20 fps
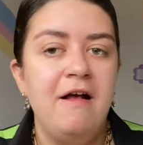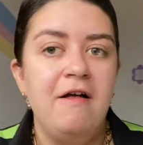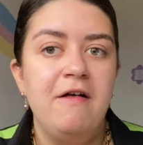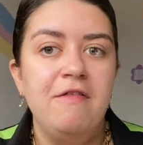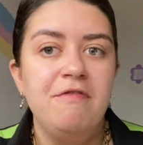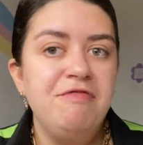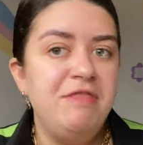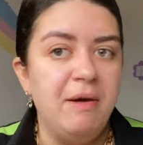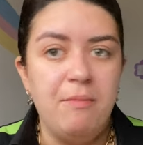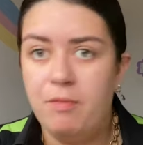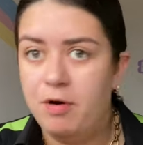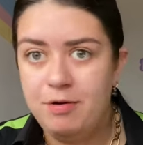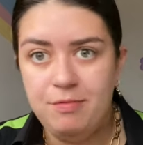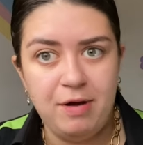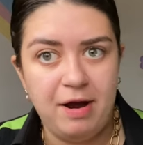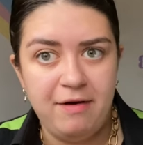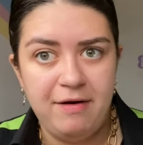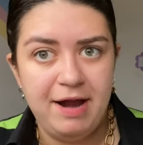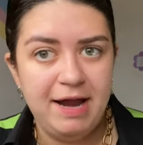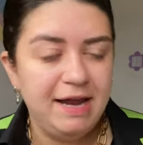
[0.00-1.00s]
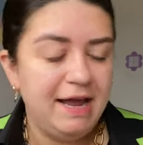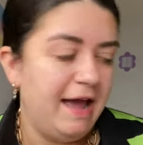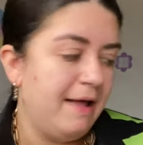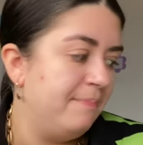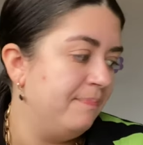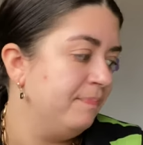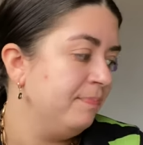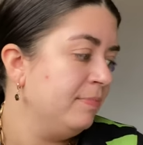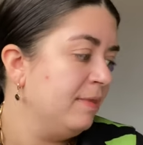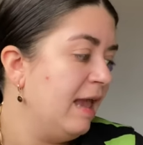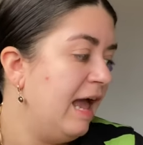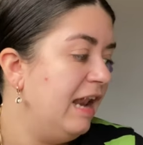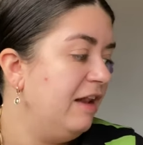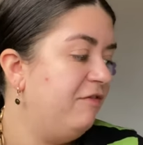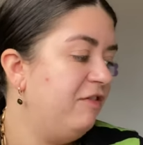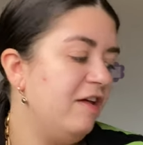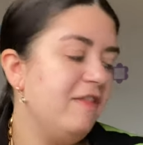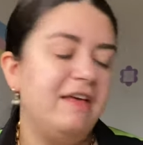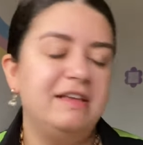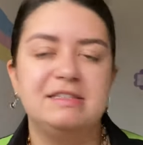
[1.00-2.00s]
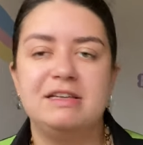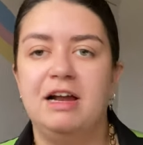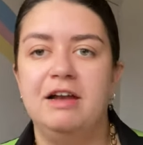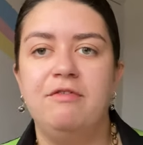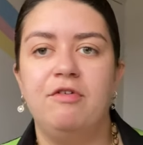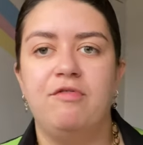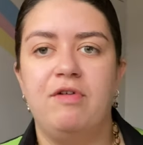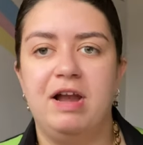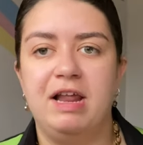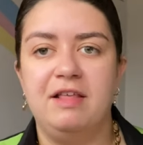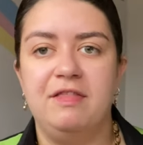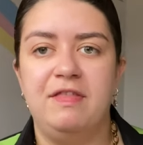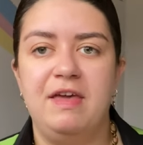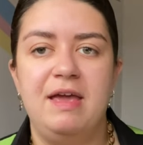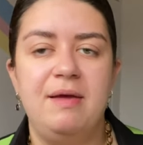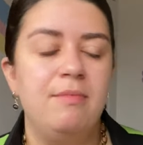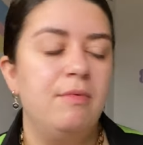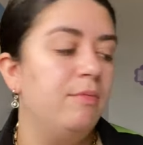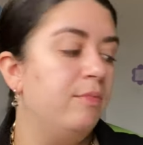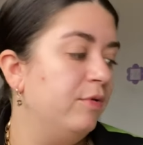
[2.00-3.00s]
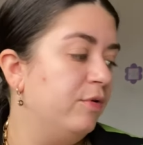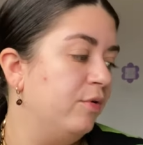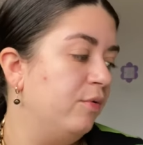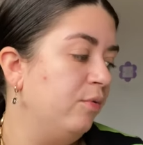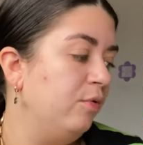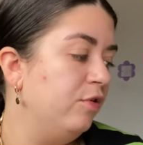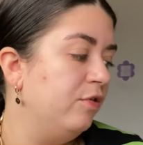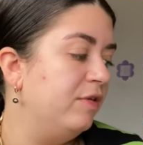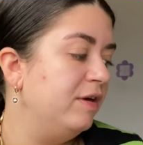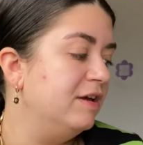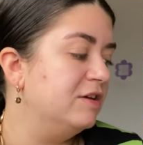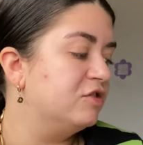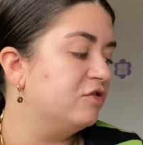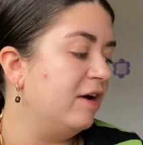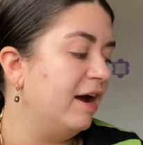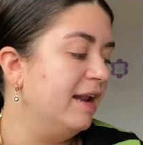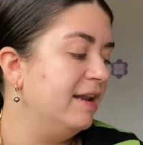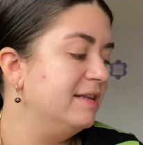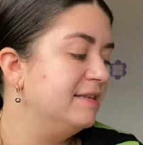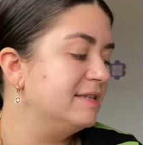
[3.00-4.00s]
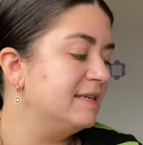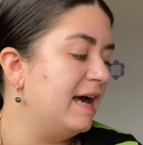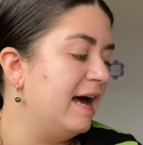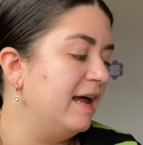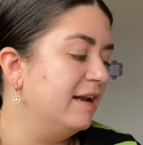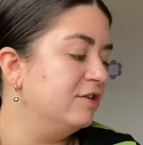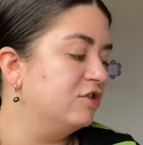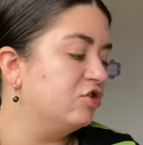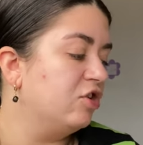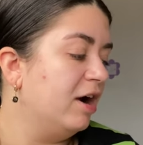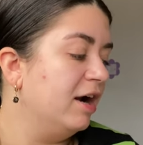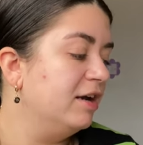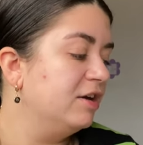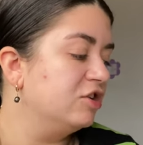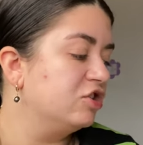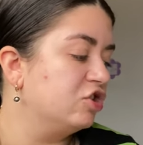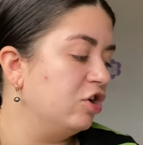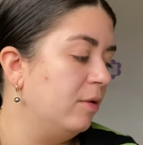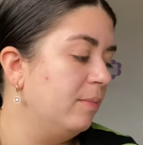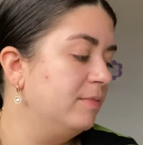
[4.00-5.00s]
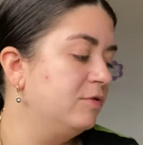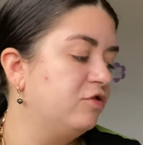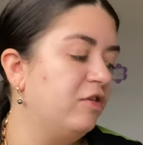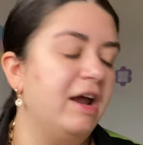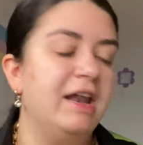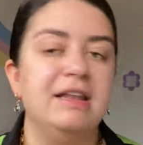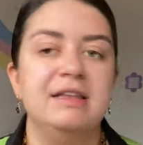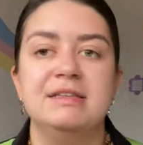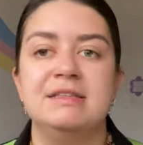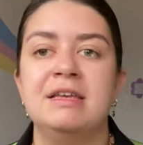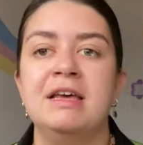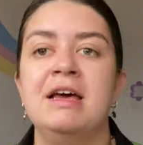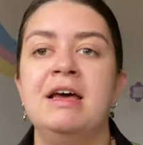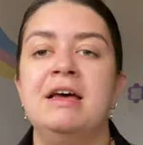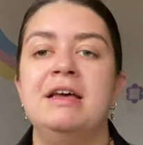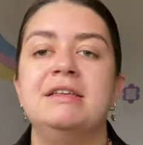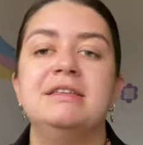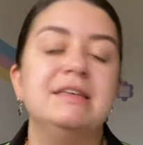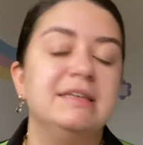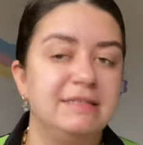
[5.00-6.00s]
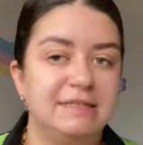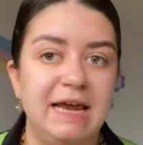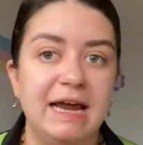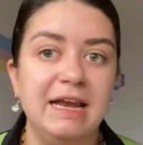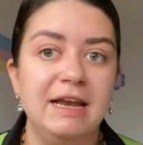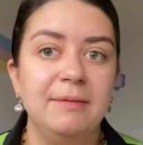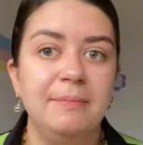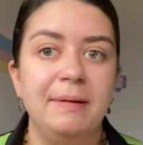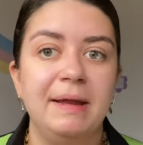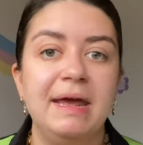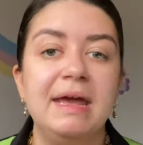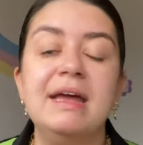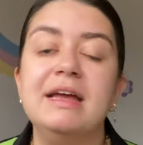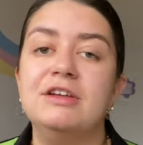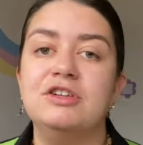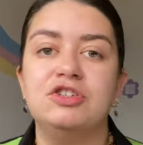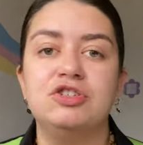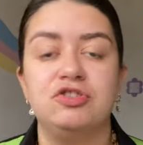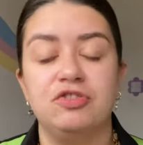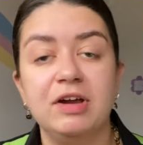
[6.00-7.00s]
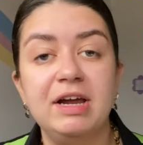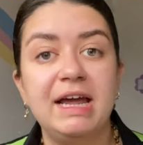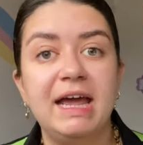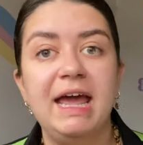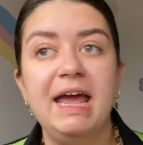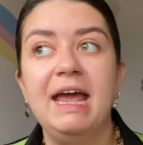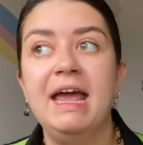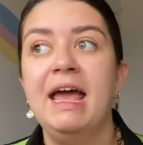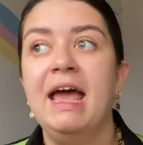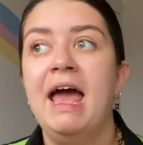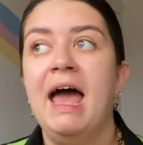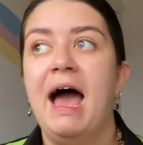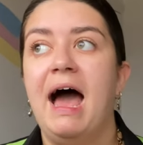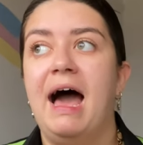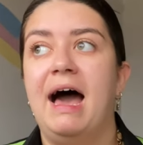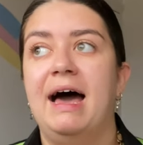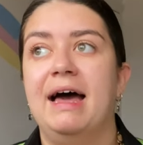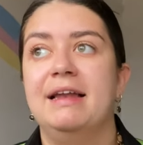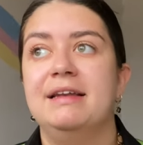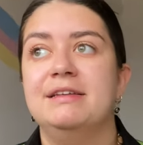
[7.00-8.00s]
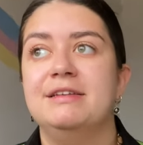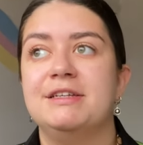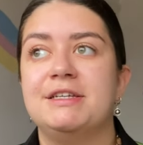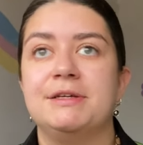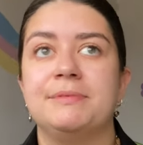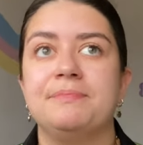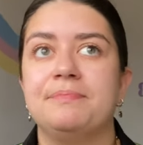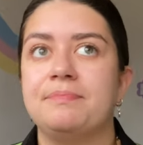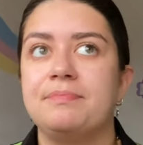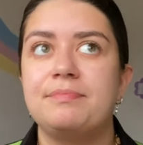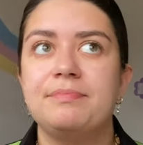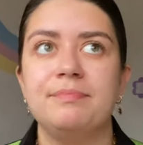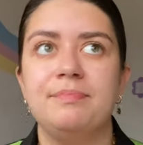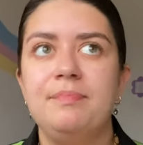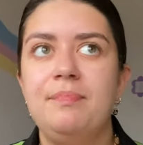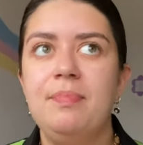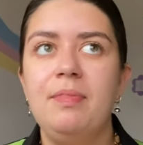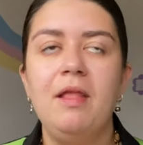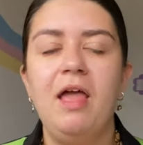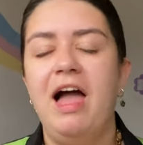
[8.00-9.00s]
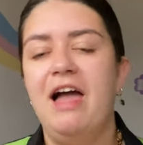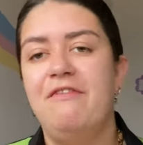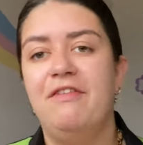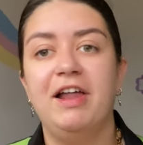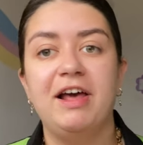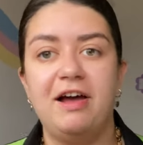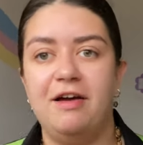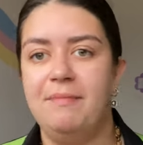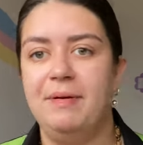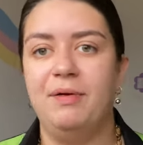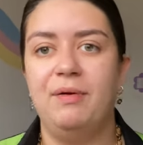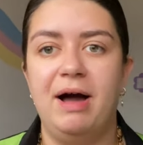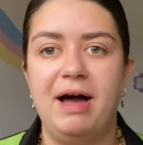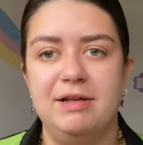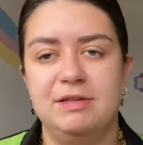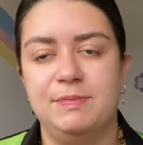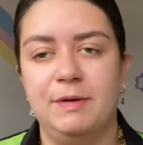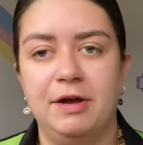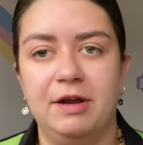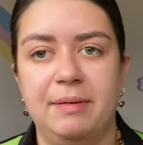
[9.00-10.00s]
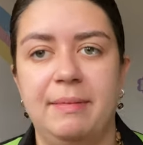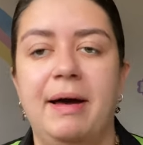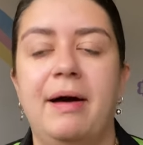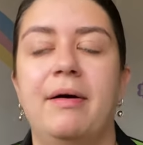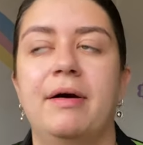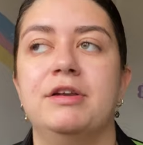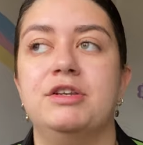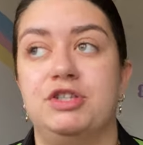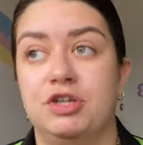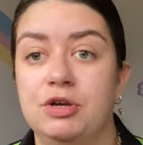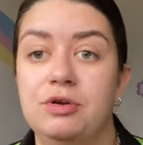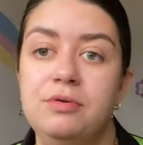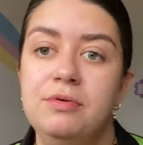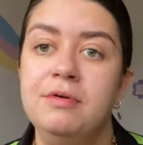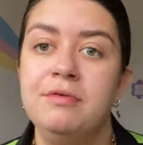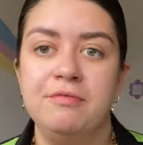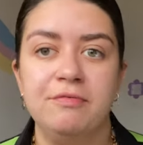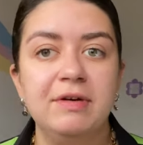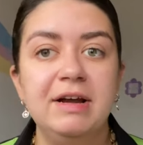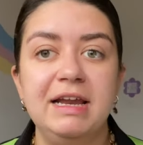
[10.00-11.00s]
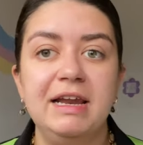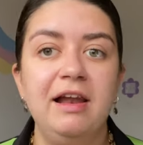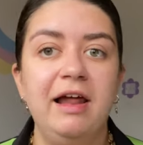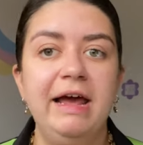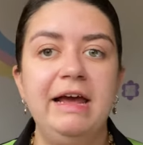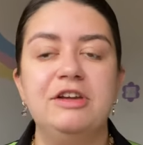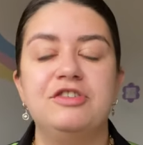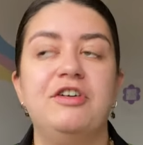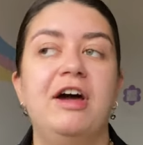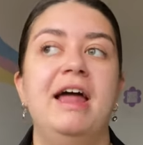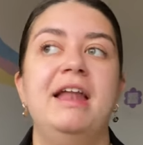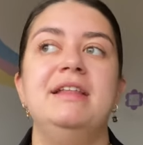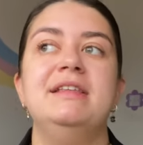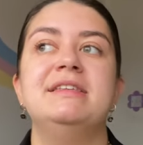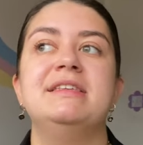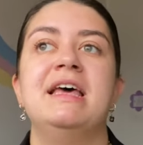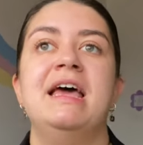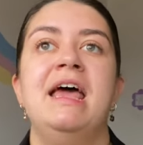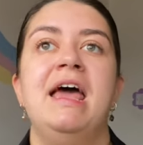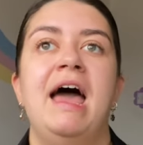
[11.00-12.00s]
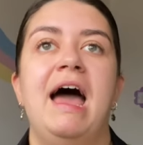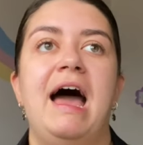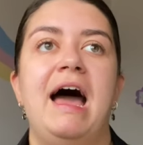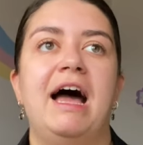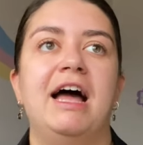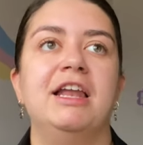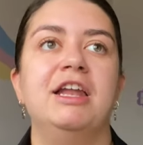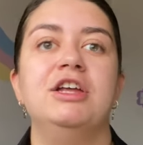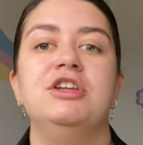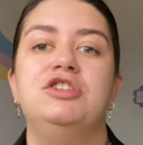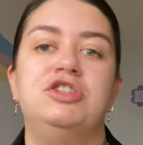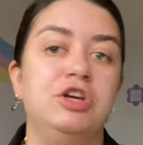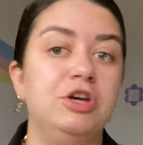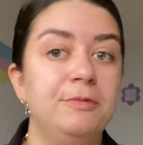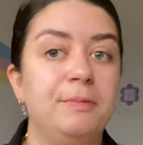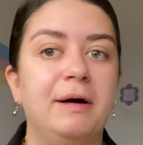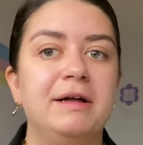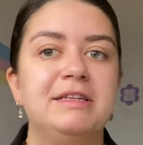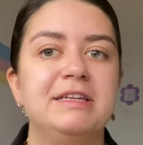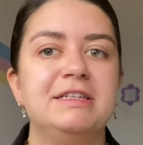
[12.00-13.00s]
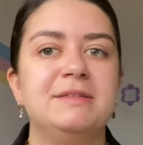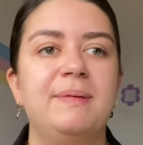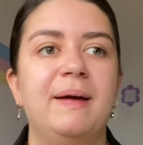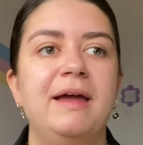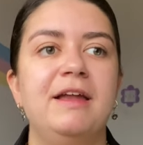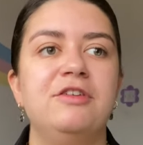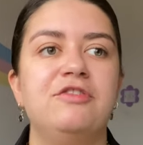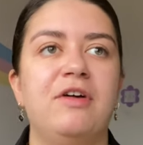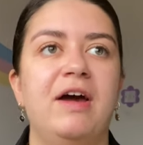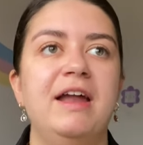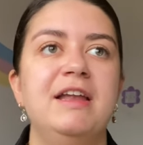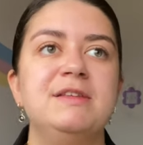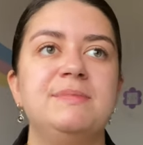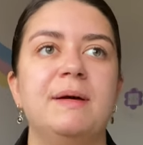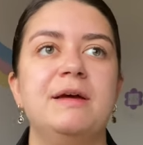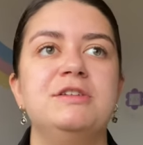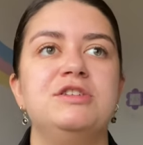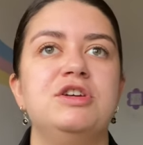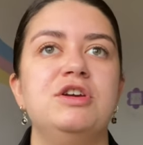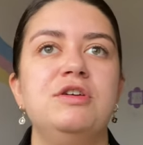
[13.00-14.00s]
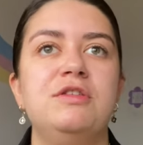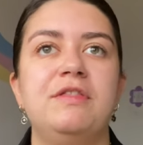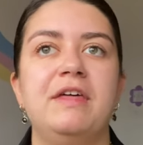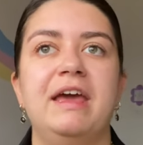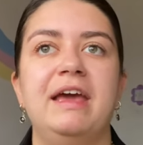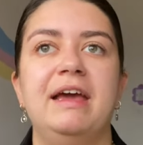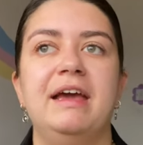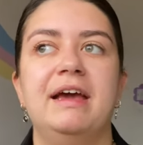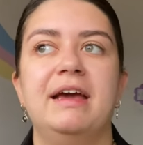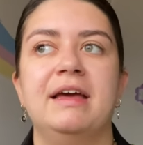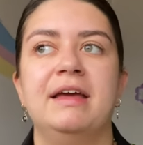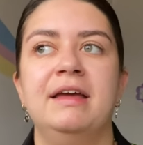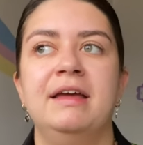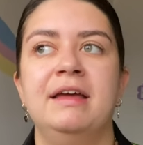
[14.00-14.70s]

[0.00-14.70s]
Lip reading: then won't wear it again. And I feel like that's kind of a running theme with all of these trends, and trying to shop trends sustainably is tricky. And I feel like I've been quite outspoken about how I do really like trends and do participate in trends, but I do think